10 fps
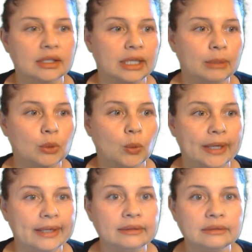number
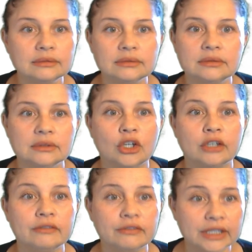one,
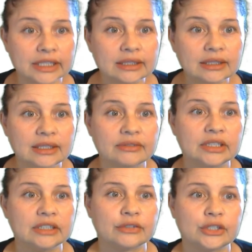convert the
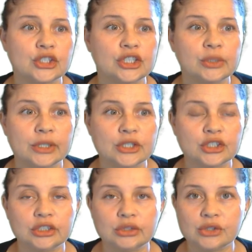given differential
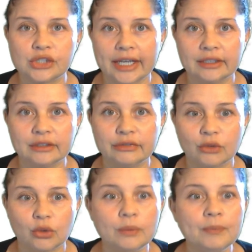equation into standard
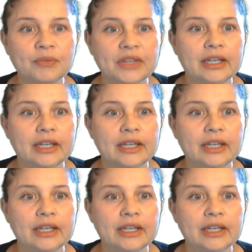form,